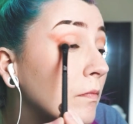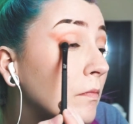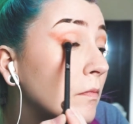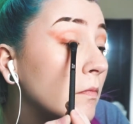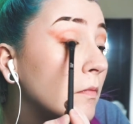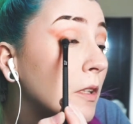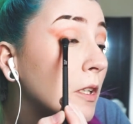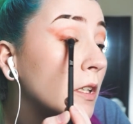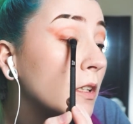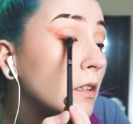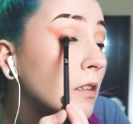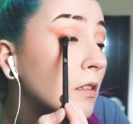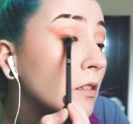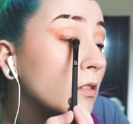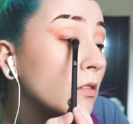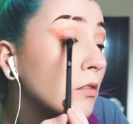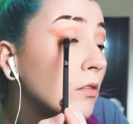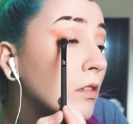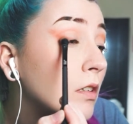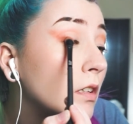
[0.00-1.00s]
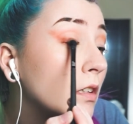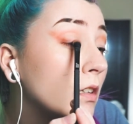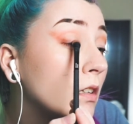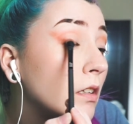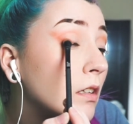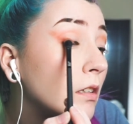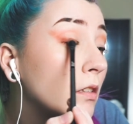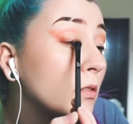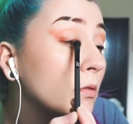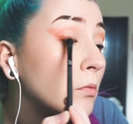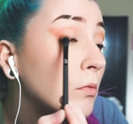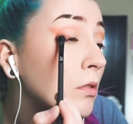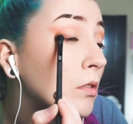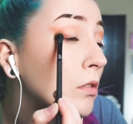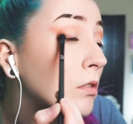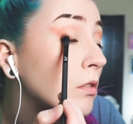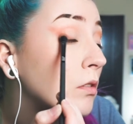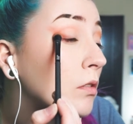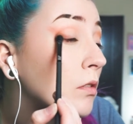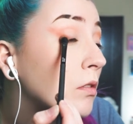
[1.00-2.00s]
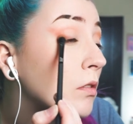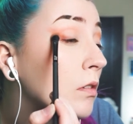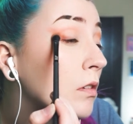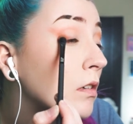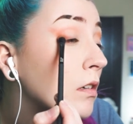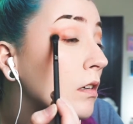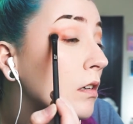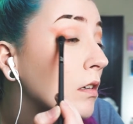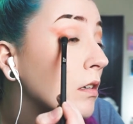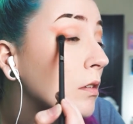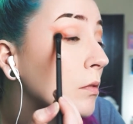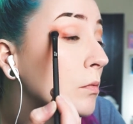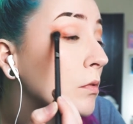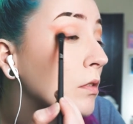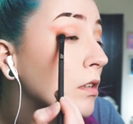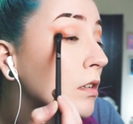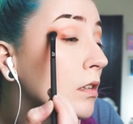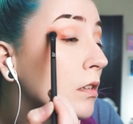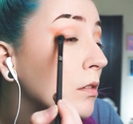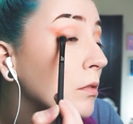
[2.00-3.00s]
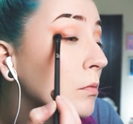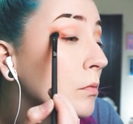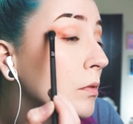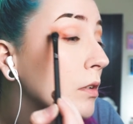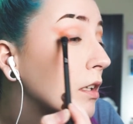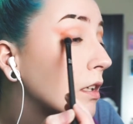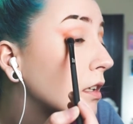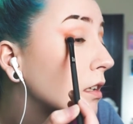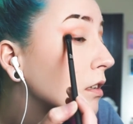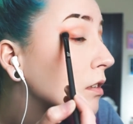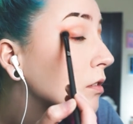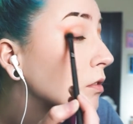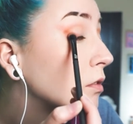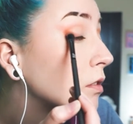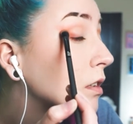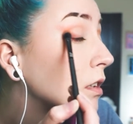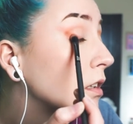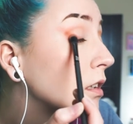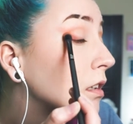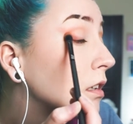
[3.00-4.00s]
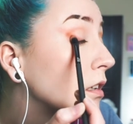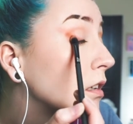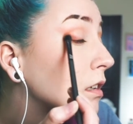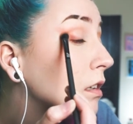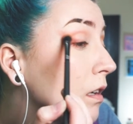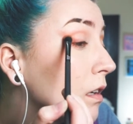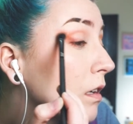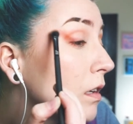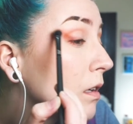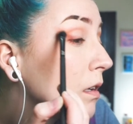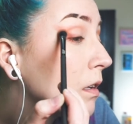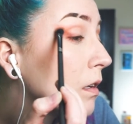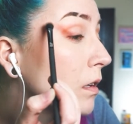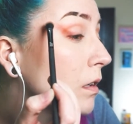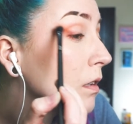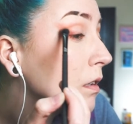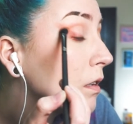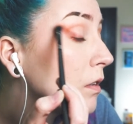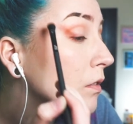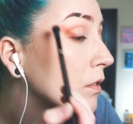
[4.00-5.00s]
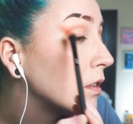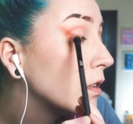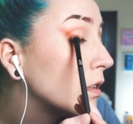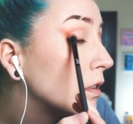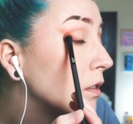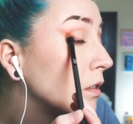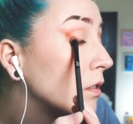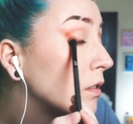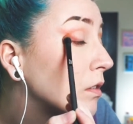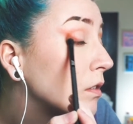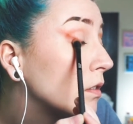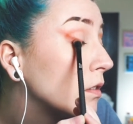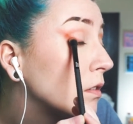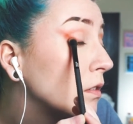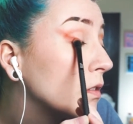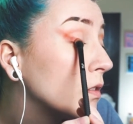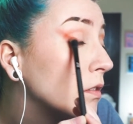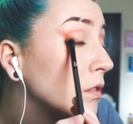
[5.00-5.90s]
I went in with Curtain Call, and I used a kind of fluffy